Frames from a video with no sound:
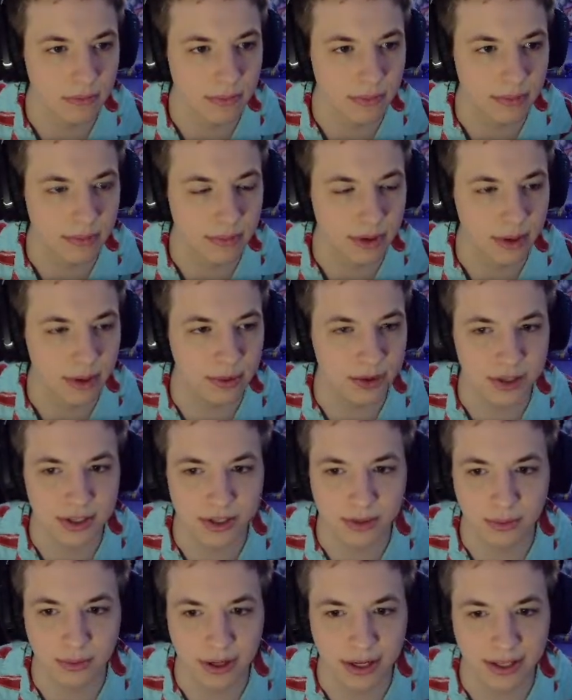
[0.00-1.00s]
It would
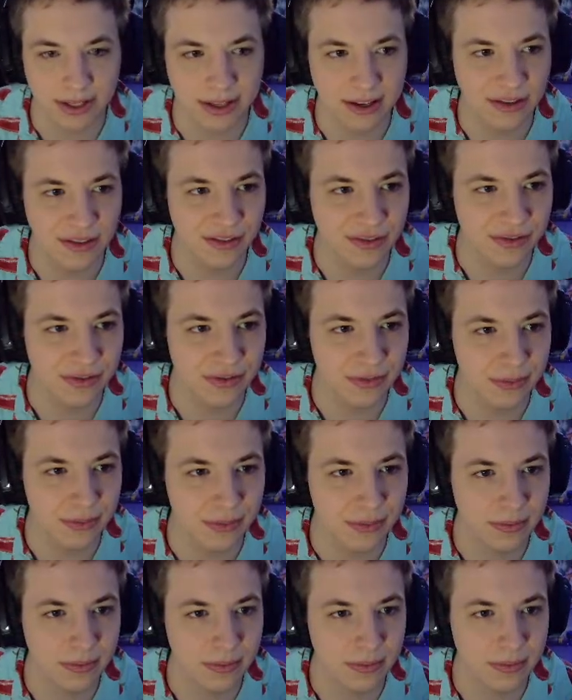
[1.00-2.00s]
just, what, give
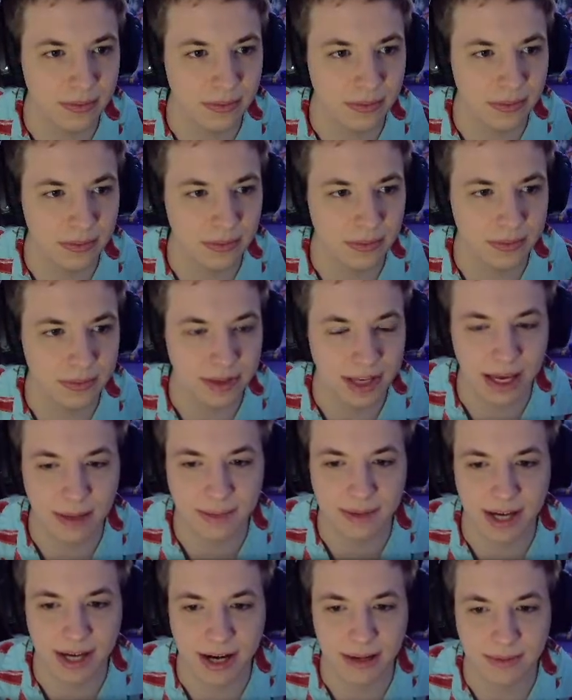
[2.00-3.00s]

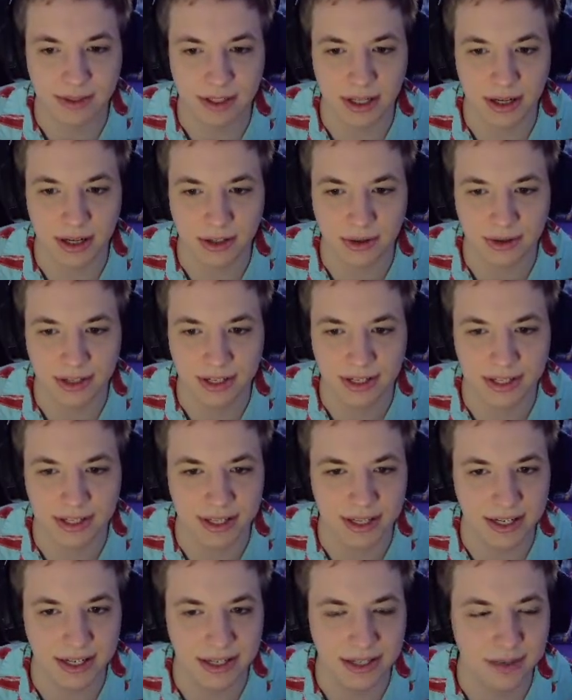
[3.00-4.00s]
camps item slots. Are these
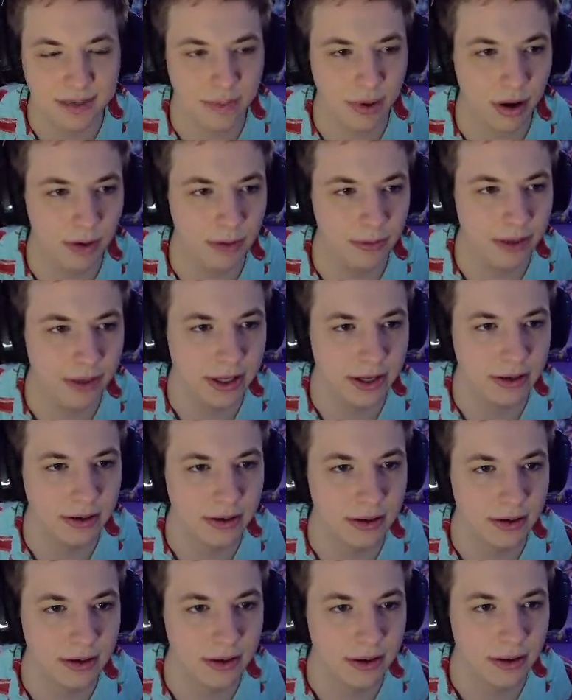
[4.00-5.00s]
these, probably?
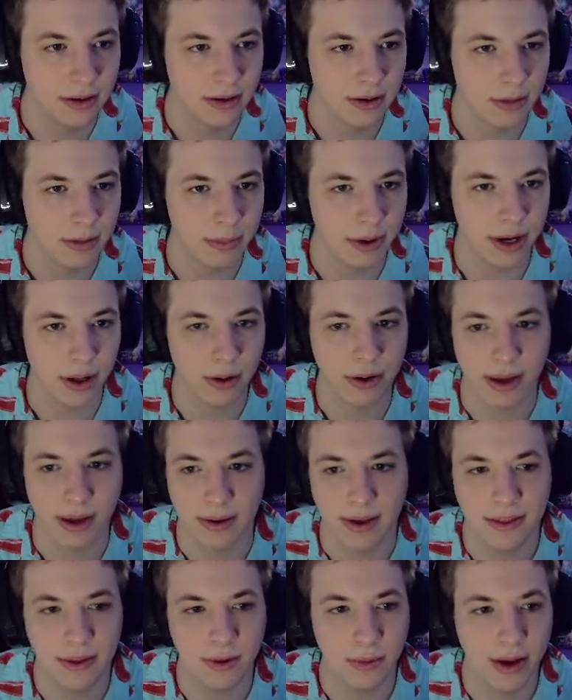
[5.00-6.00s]
But okay,
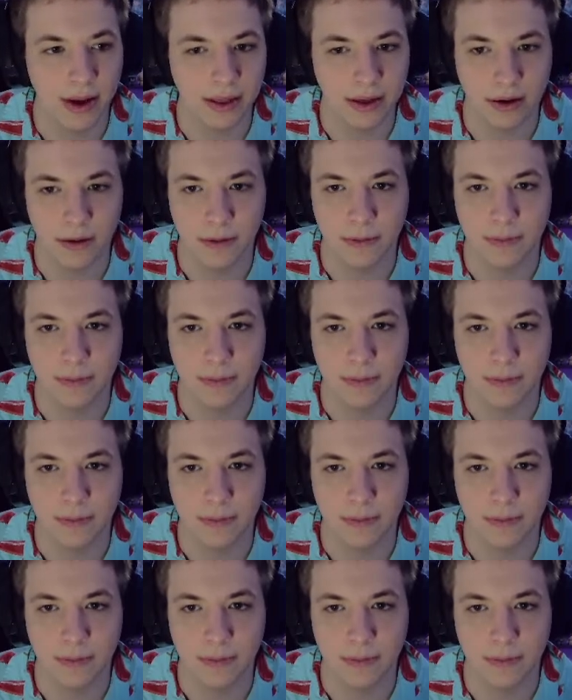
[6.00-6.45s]
either way though.